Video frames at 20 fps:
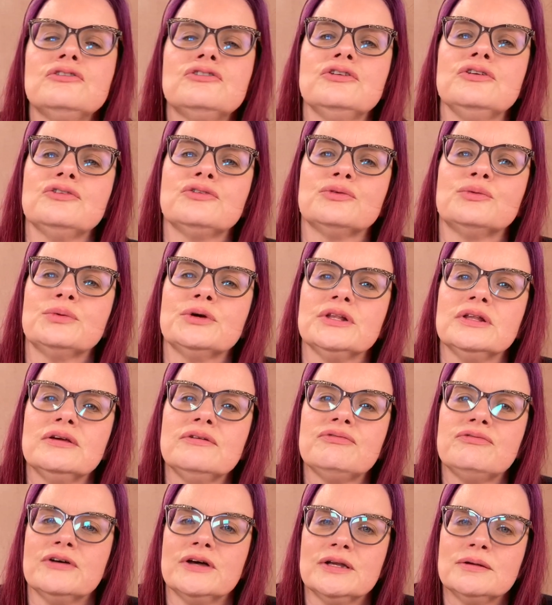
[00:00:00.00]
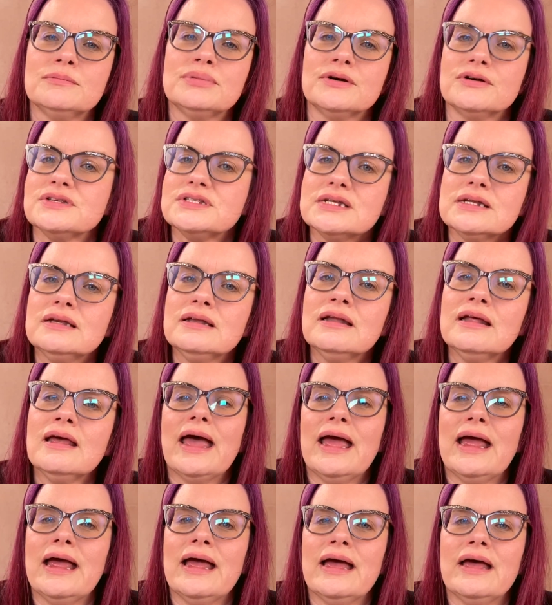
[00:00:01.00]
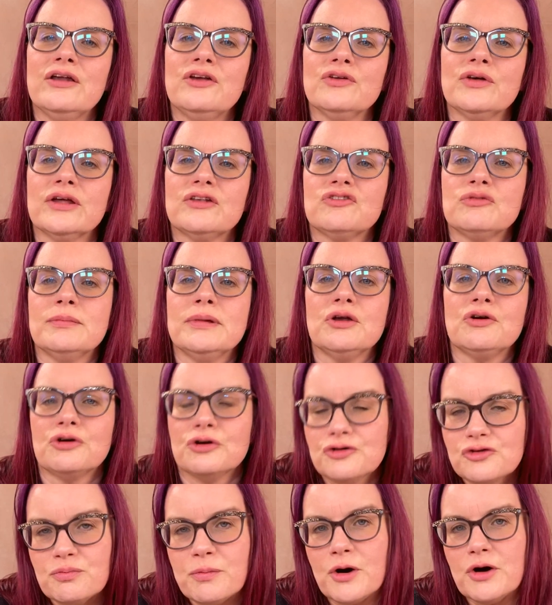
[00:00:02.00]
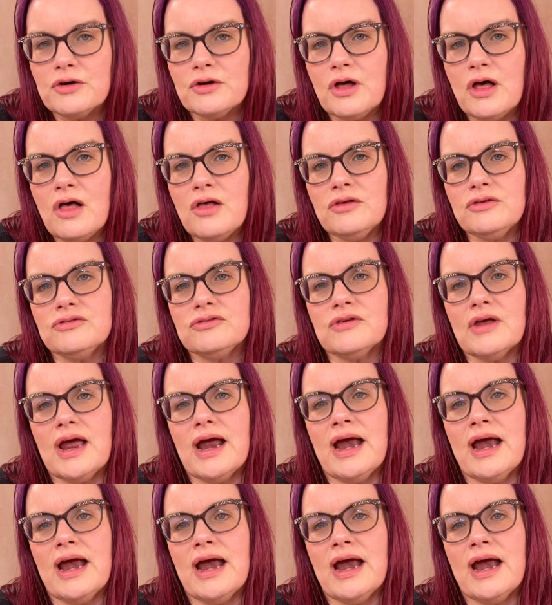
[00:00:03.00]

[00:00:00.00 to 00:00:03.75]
She's a really fun person, and you'll get to meet her Smart Dolls